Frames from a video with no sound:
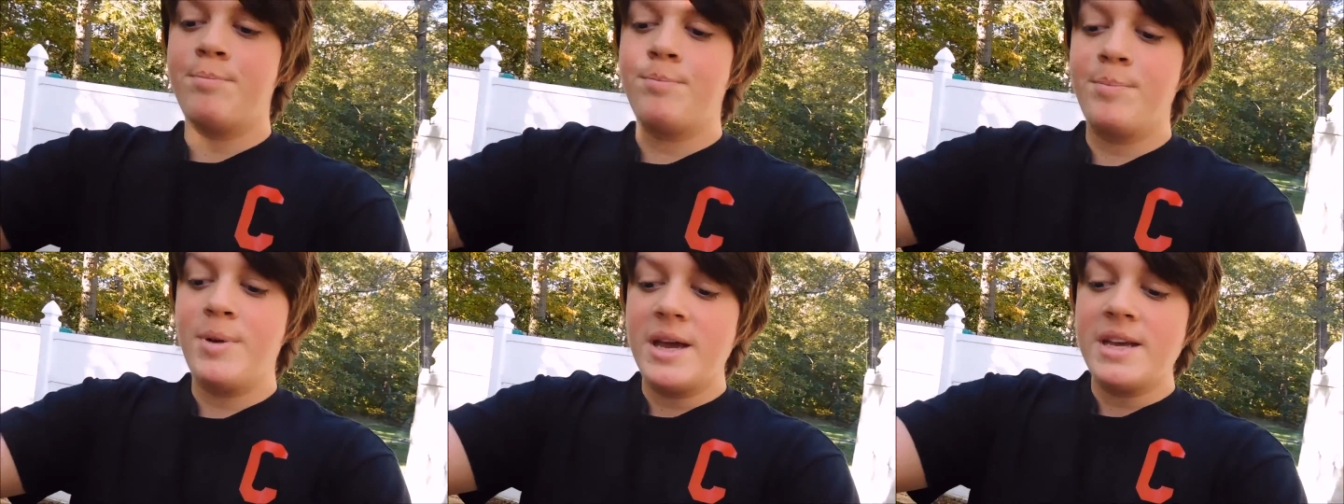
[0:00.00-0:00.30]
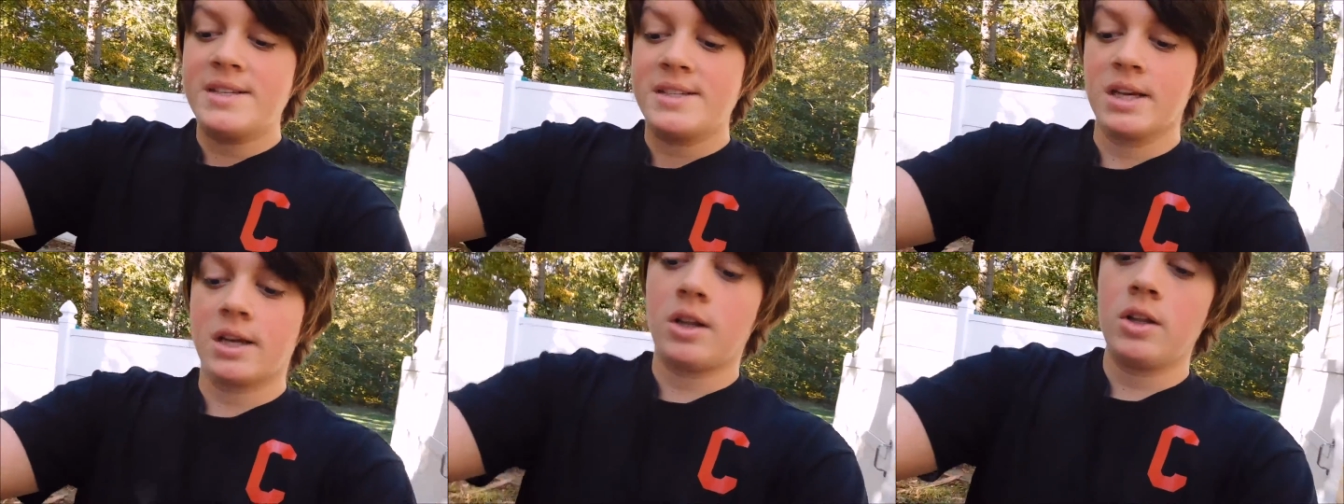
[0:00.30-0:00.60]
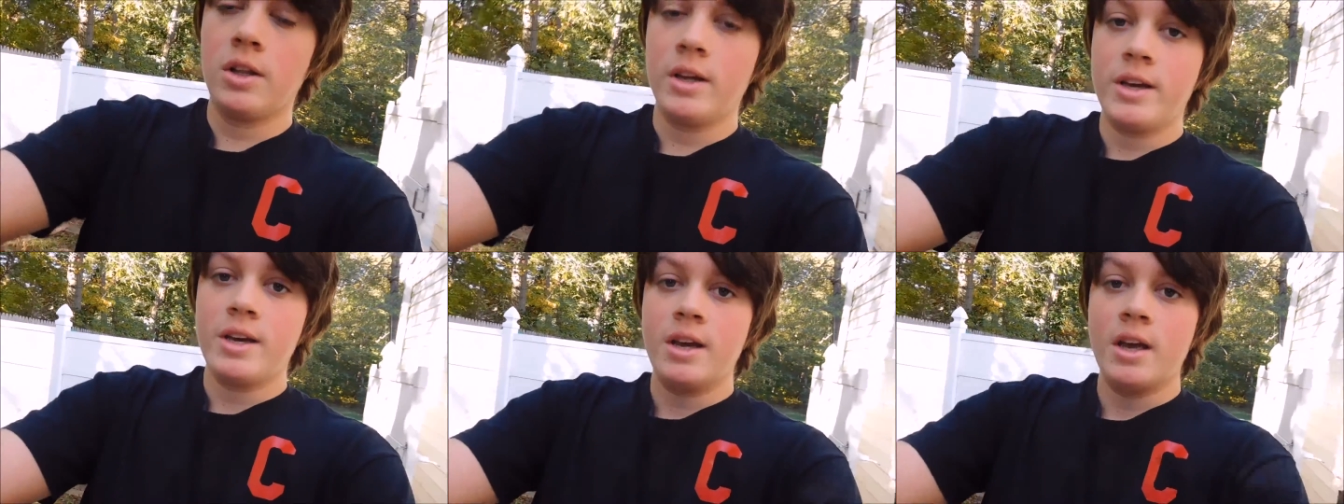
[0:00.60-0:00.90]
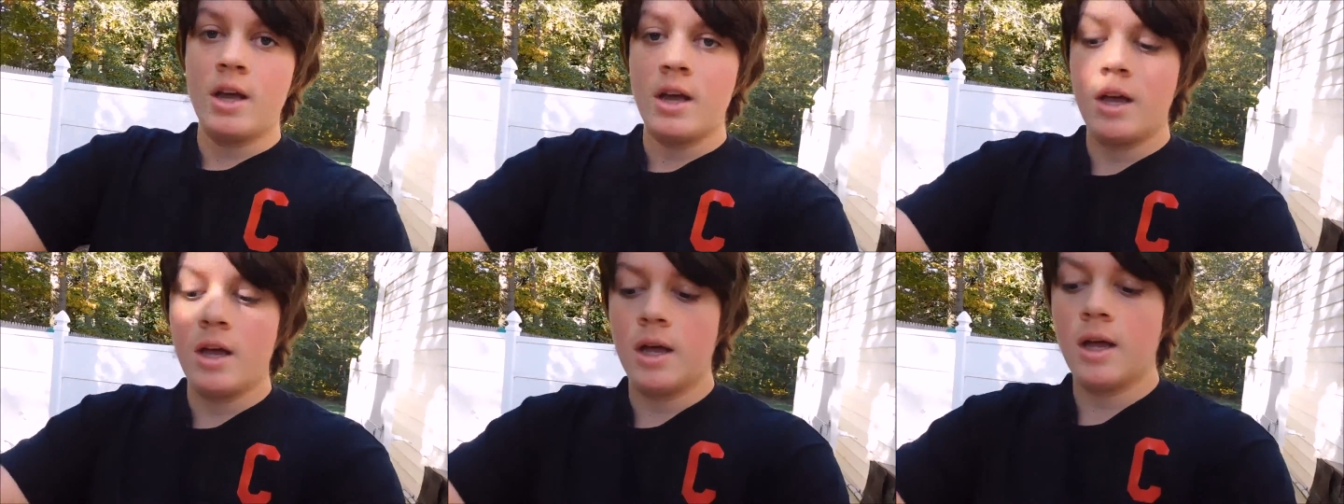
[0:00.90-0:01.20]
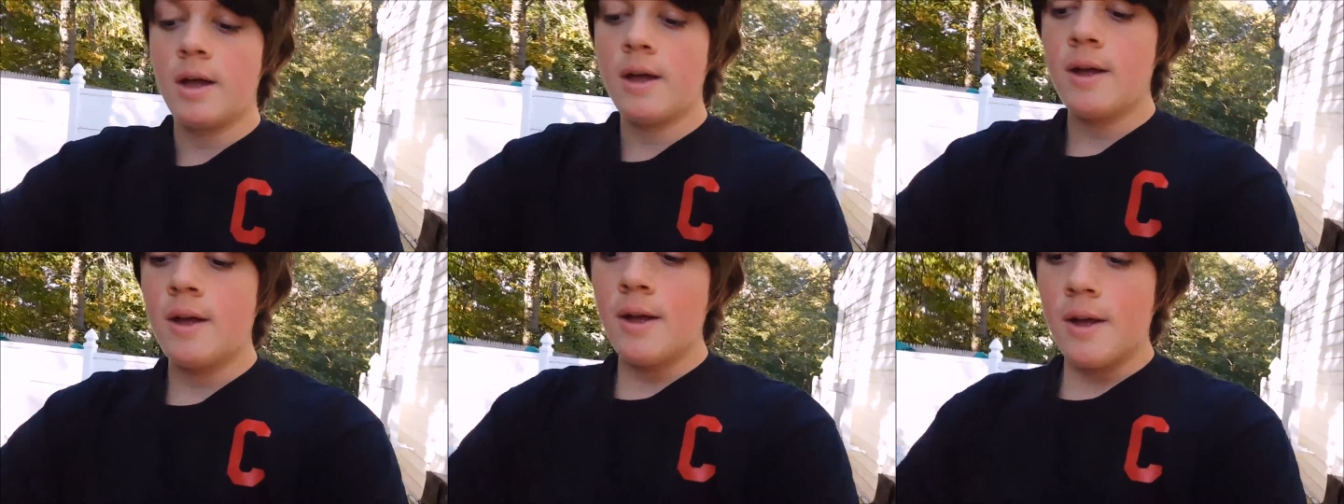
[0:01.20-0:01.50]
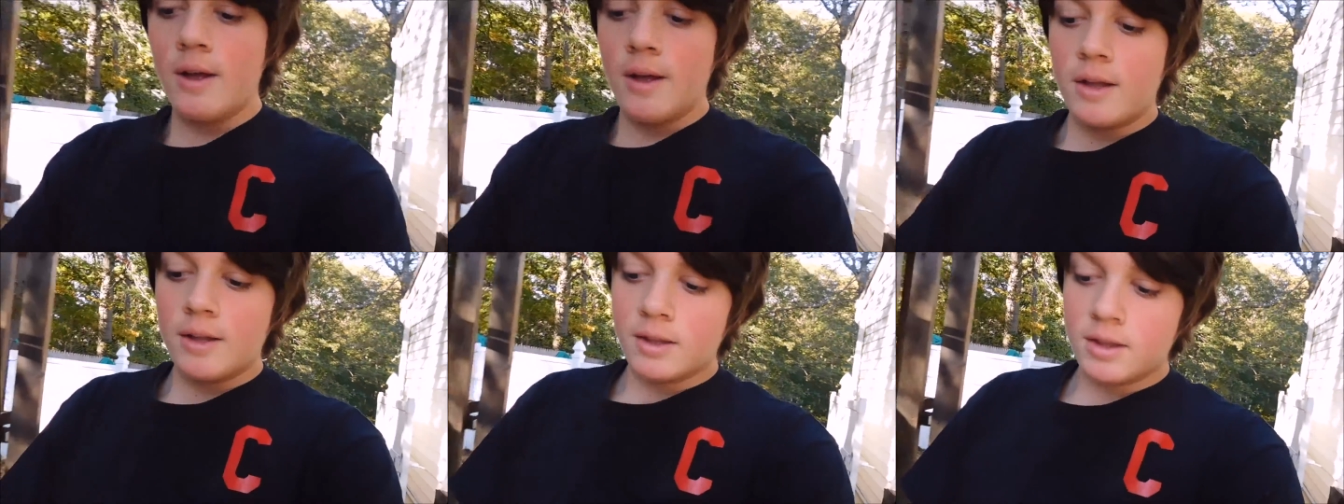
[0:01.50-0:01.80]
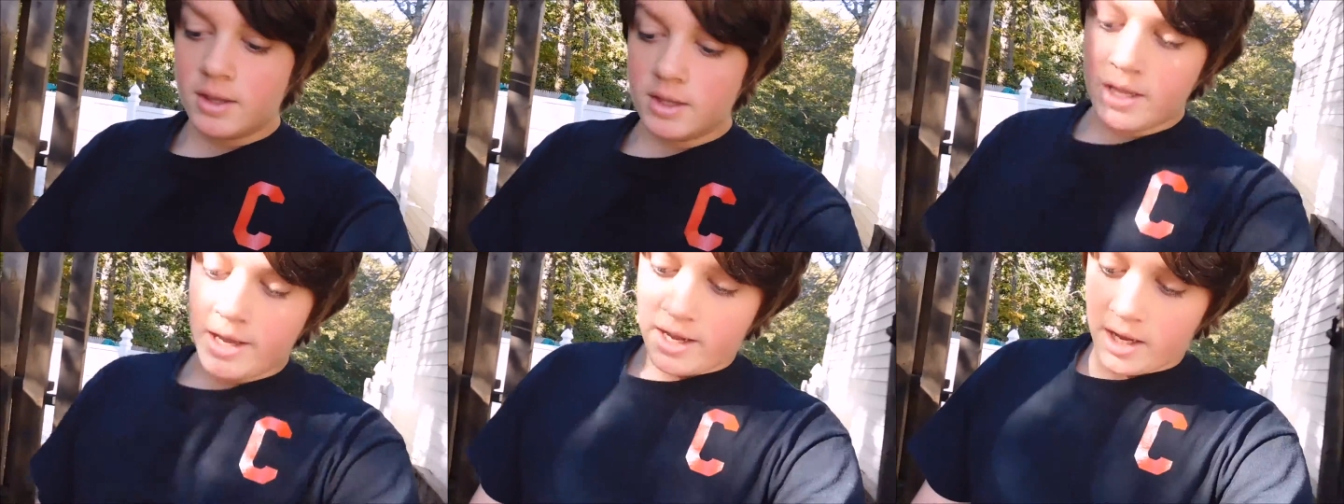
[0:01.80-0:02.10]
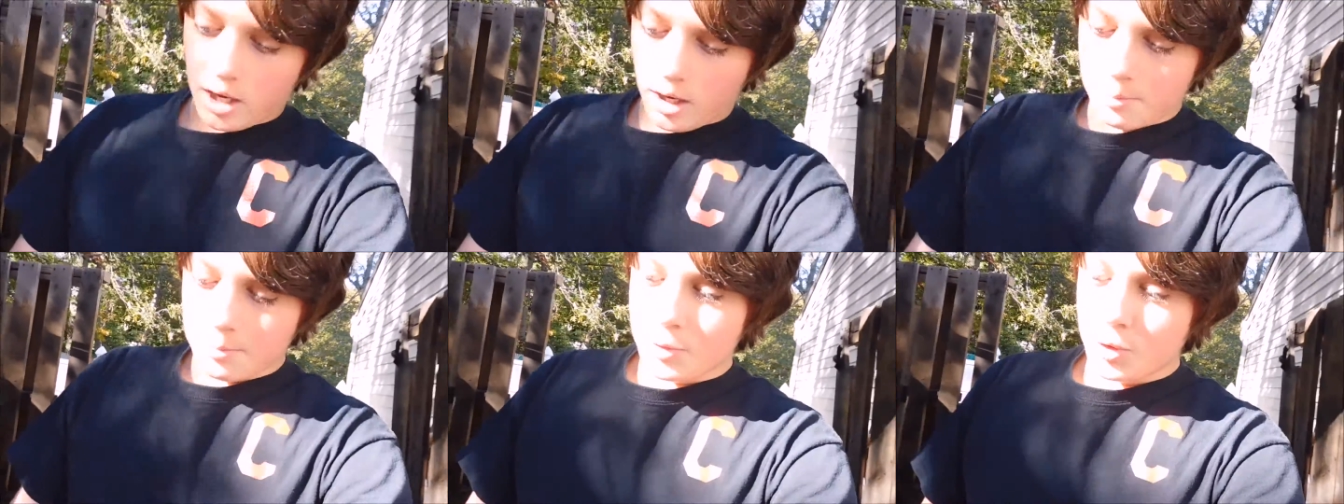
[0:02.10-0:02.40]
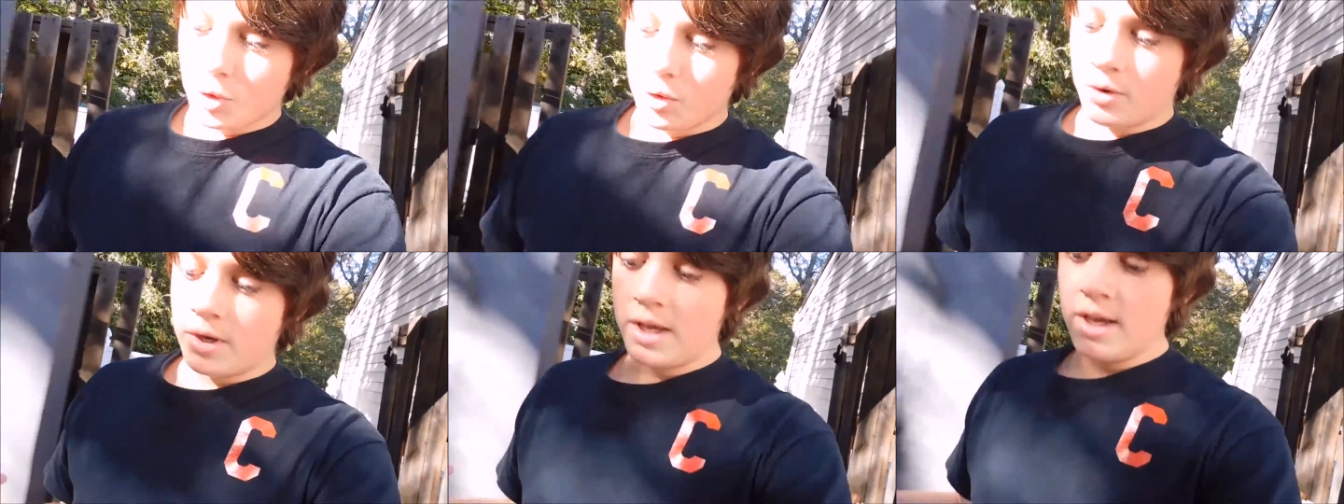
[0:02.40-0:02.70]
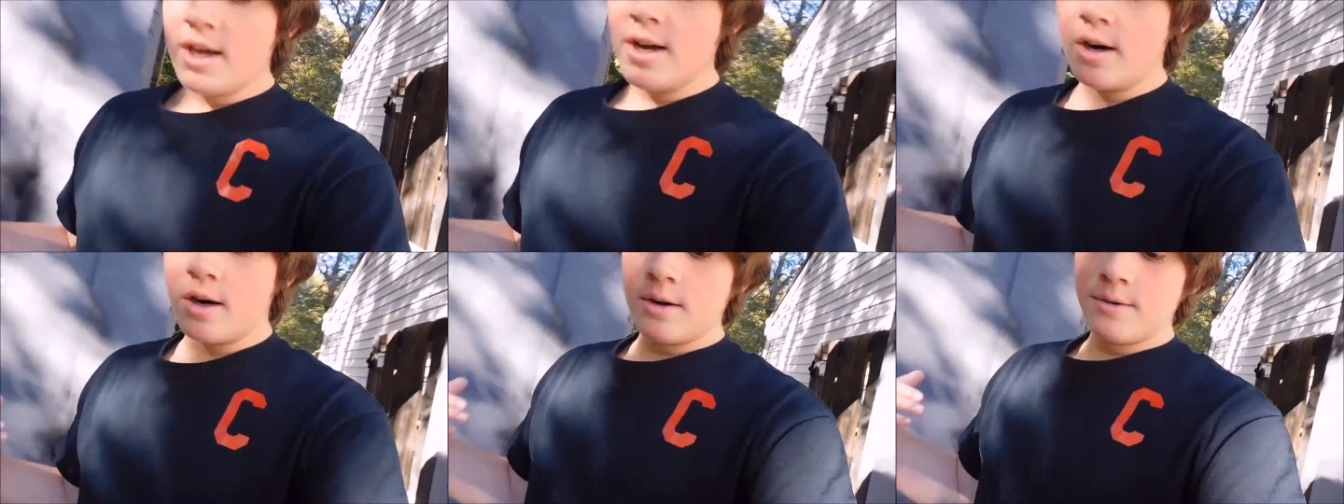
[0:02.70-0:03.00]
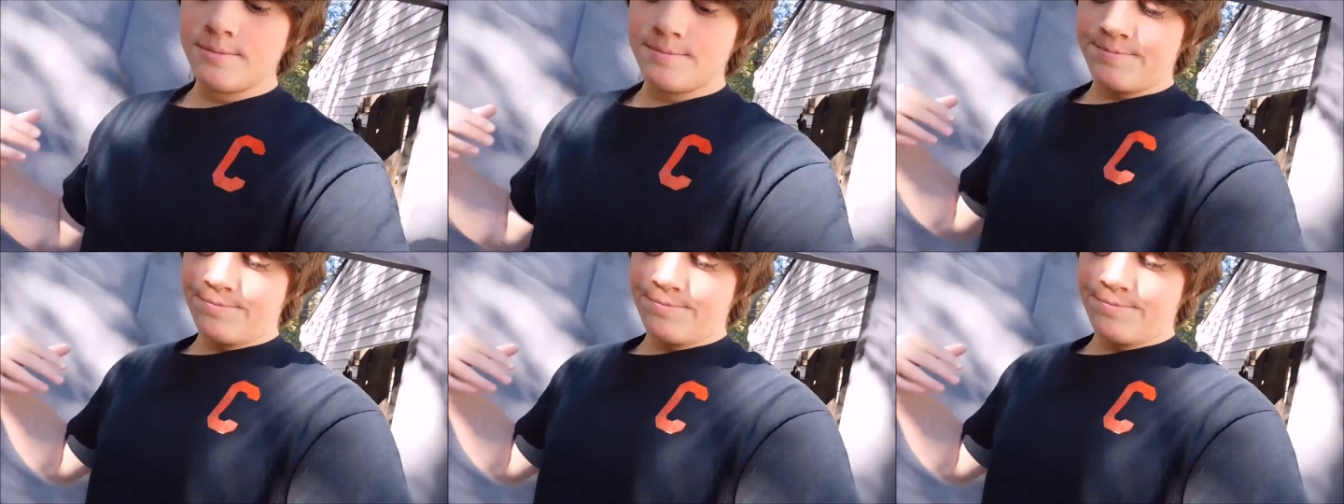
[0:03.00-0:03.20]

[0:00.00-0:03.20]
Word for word: basically, they come through here,